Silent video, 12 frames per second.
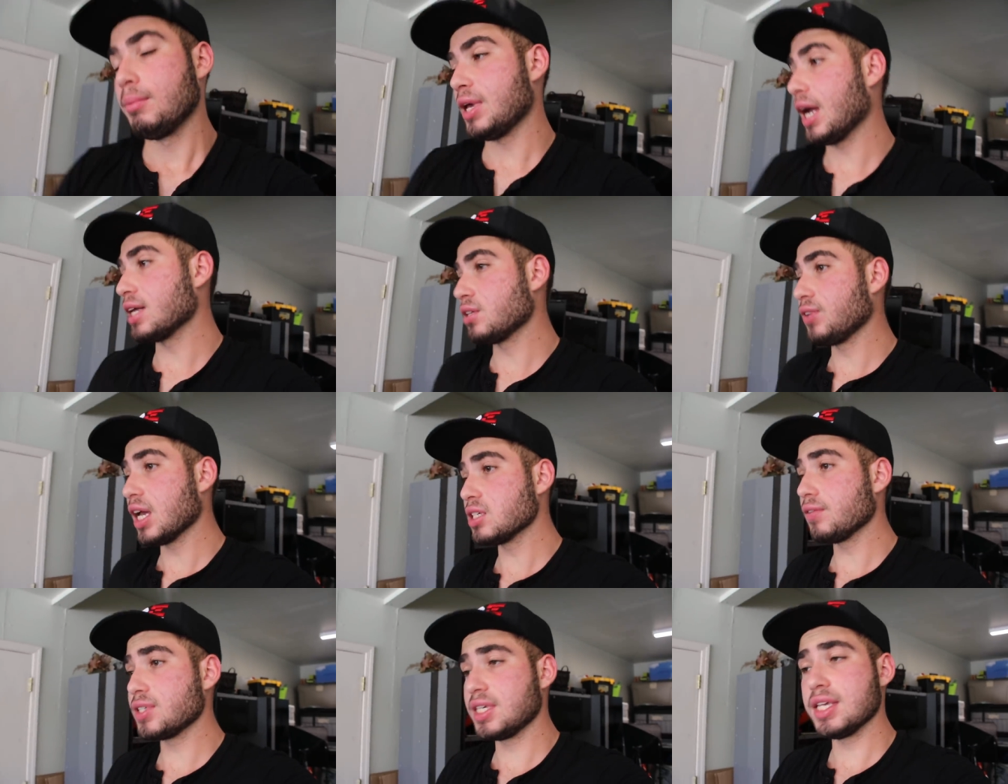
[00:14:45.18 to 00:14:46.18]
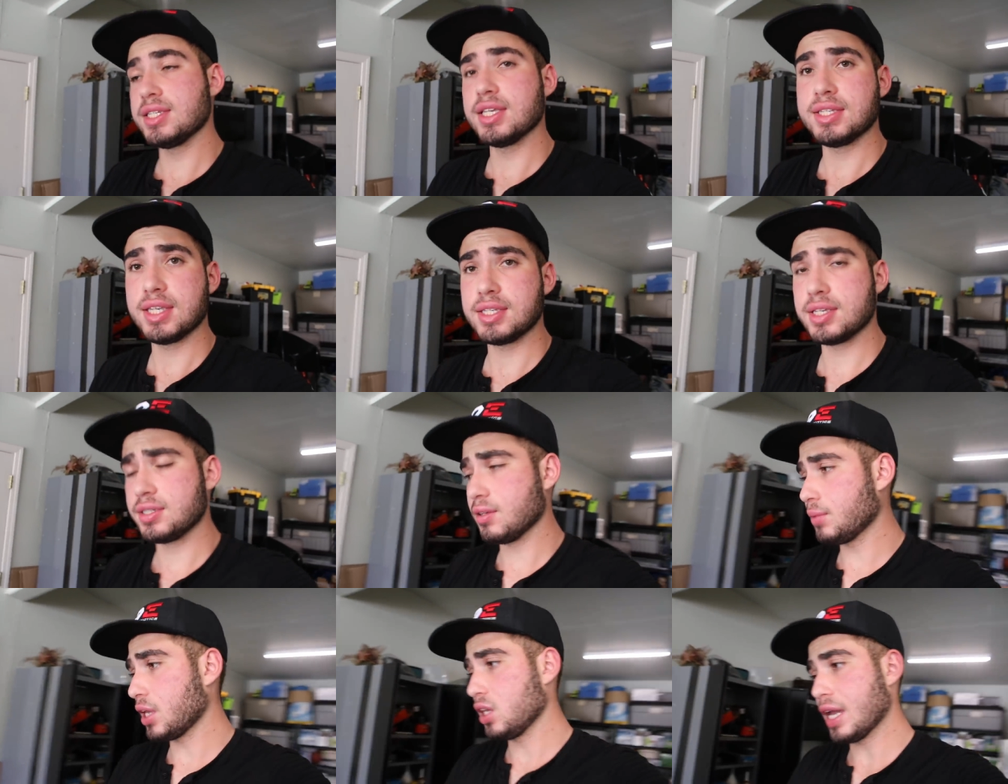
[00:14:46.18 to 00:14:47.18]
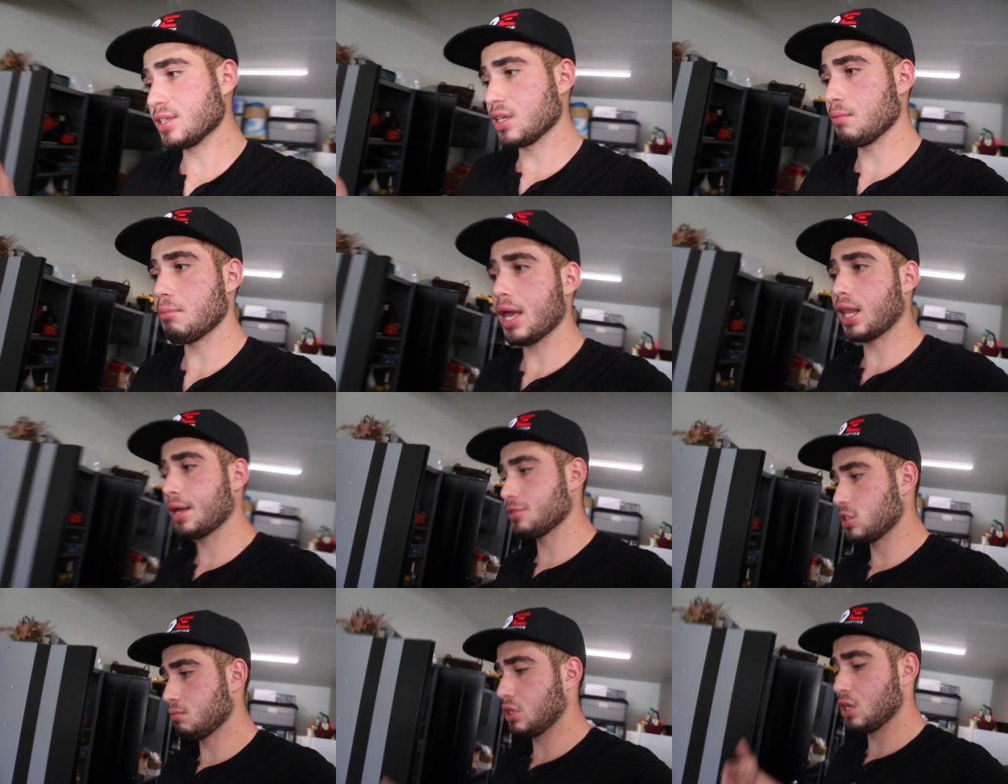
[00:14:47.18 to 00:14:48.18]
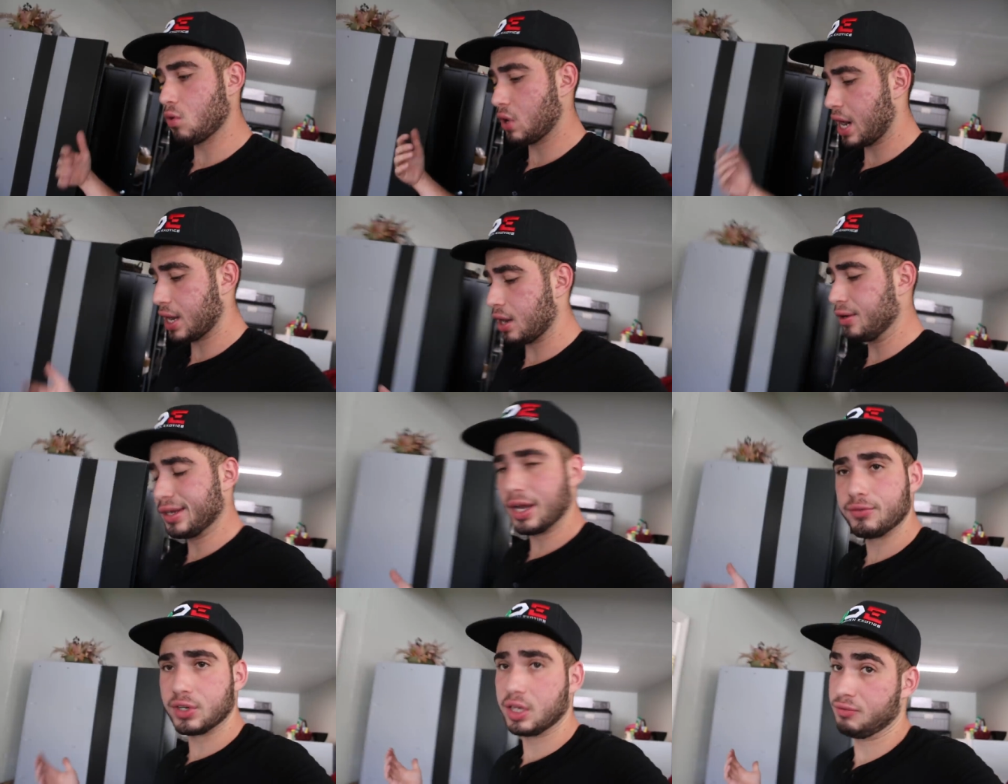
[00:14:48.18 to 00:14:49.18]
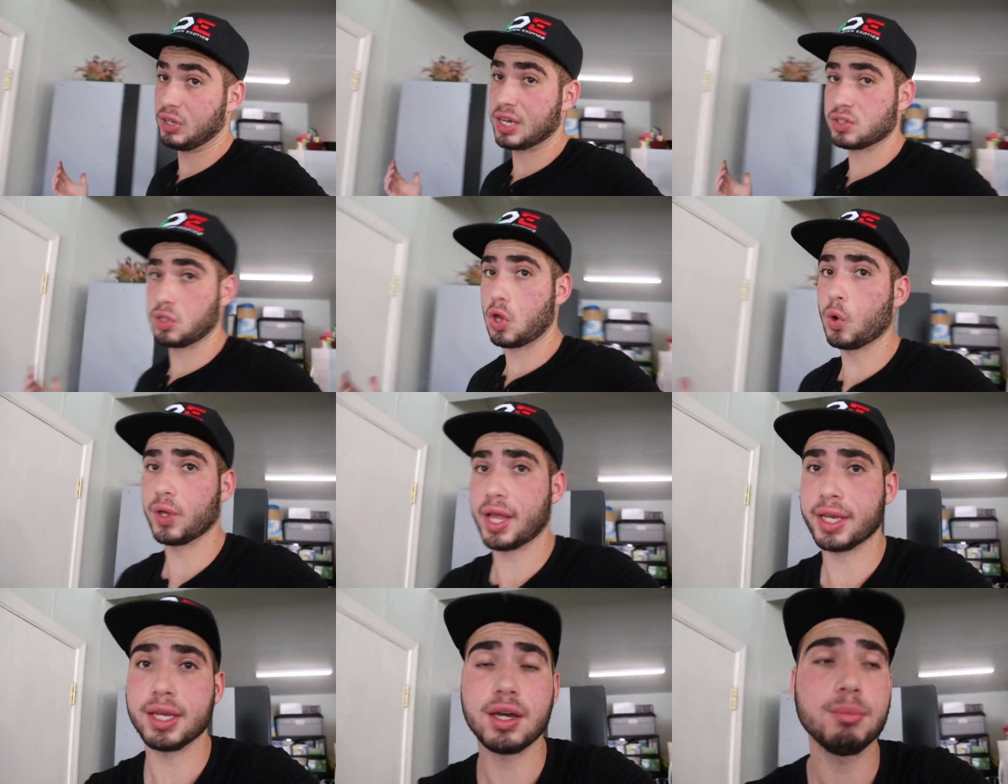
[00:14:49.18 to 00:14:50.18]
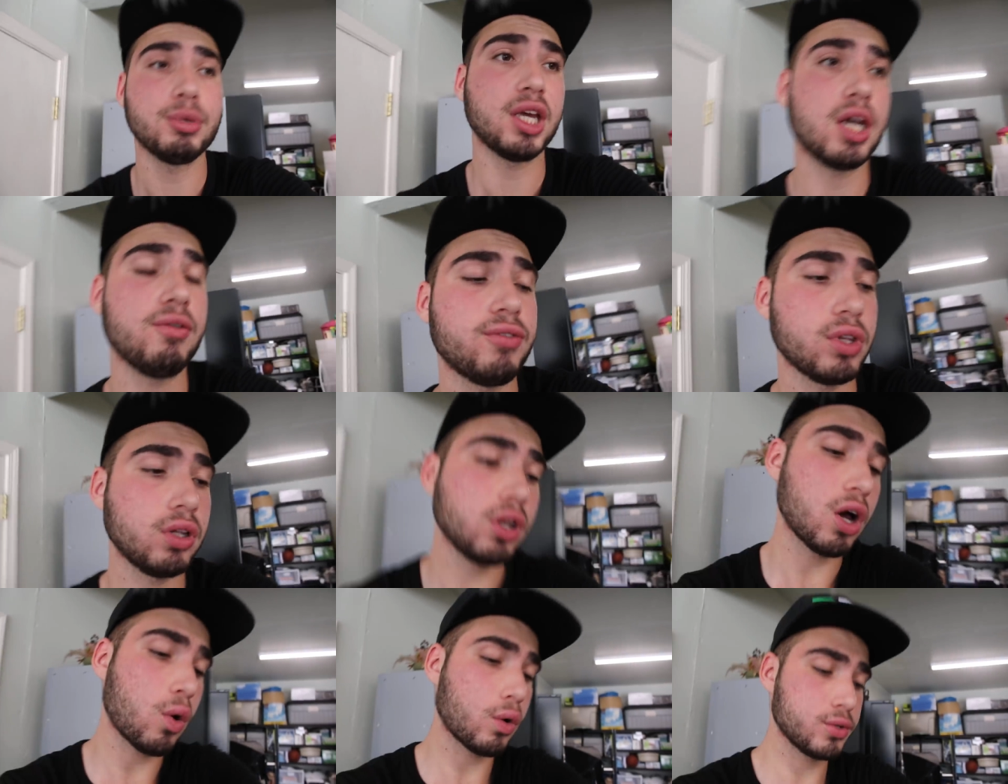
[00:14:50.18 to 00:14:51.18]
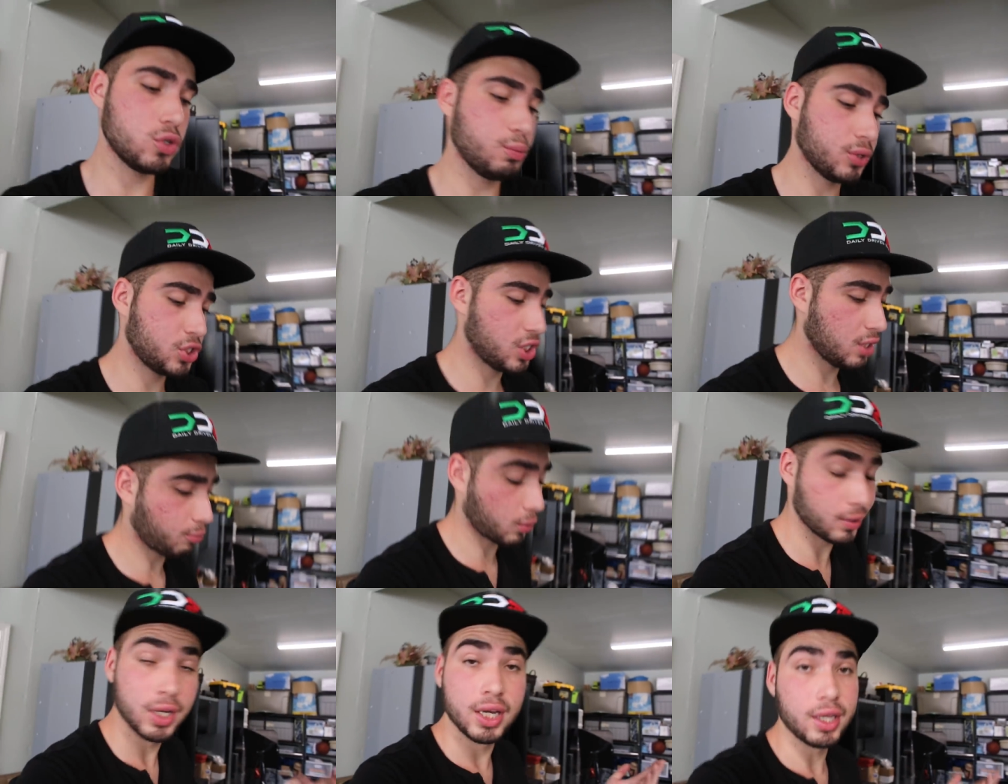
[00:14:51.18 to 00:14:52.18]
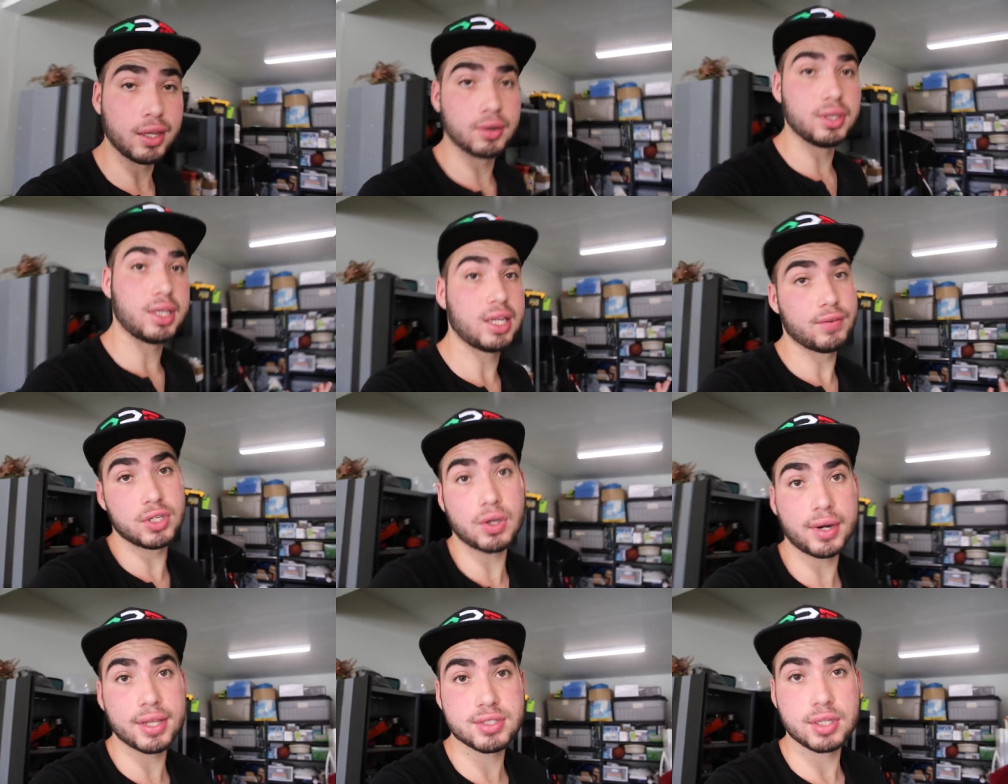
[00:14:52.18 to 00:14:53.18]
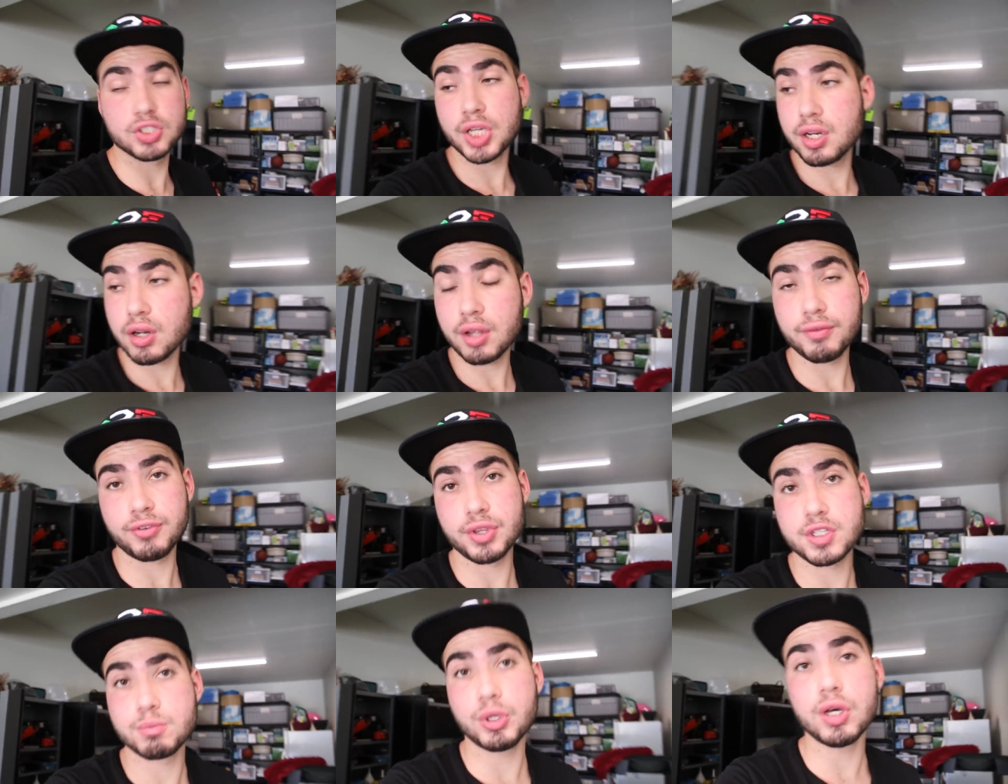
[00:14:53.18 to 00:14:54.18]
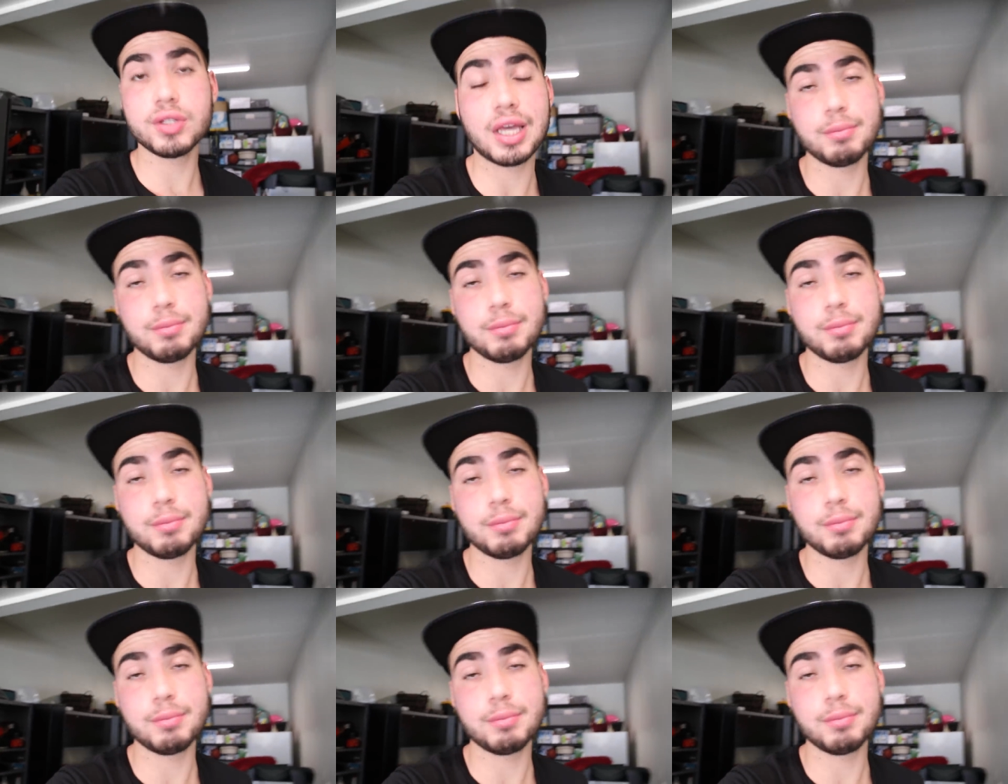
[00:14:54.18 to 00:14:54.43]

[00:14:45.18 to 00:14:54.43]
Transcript: But yeah, guys, if you guys have a CCC system that you guys can mail out to me, or, I, or yeah, if, you, if you guys are local, I can come pick up for the low or super cheap, or you know, you can even donate to the channel for this build.